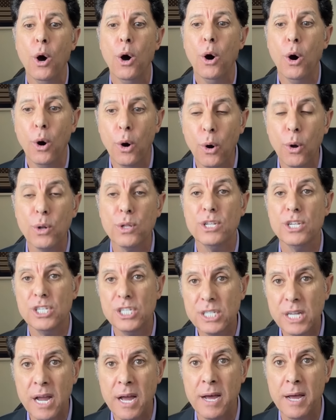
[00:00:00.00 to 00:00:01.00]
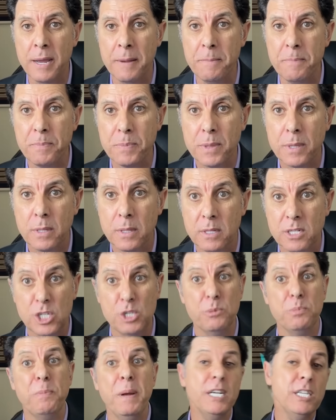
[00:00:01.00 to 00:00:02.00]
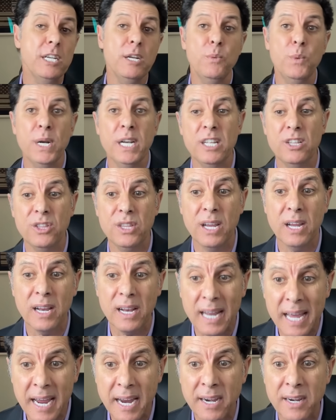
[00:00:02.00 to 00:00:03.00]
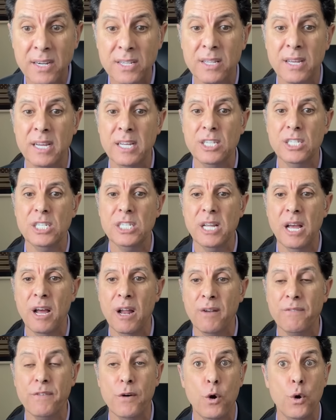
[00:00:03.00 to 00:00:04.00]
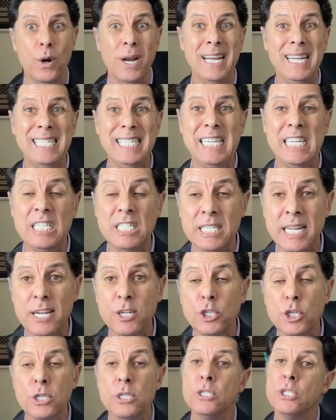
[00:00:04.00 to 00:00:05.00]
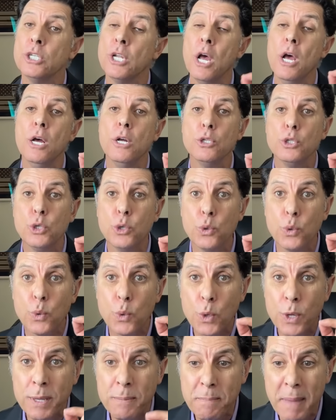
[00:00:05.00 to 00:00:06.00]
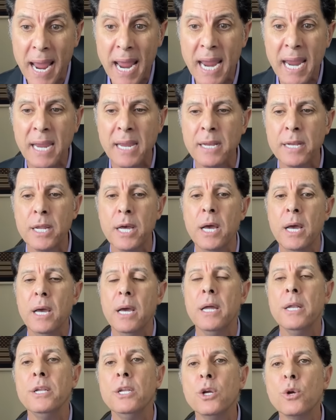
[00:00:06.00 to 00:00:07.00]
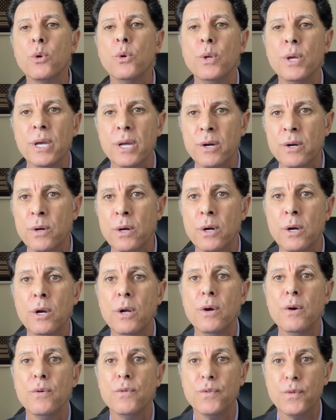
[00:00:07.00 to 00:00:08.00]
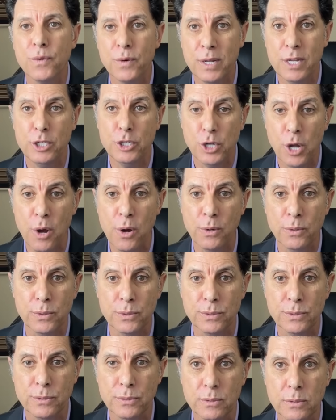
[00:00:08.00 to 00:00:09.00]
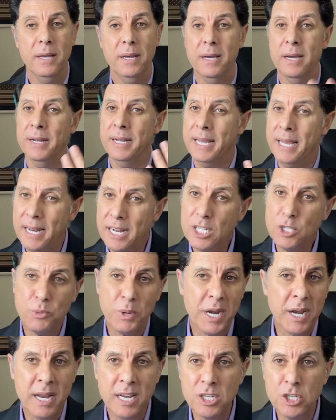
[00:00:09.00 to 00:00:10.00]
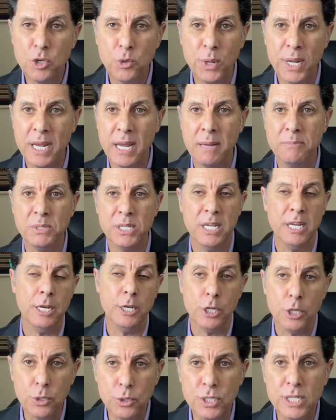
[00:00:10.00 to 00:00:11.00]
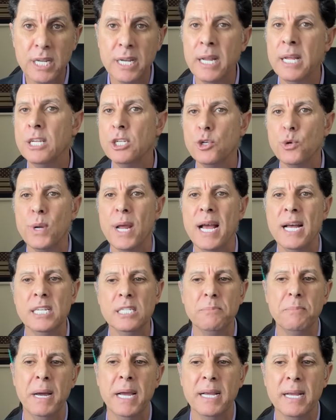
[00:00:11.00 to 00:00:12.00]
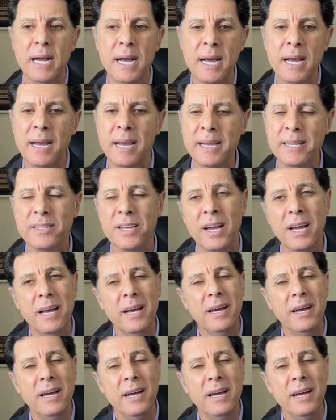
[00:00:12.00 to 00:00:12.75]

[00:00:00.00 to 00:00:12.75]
all this time, especially when it declared itself or its intentions to remain a nuclear-free zone. And here is where history comes in. Using history as my guide,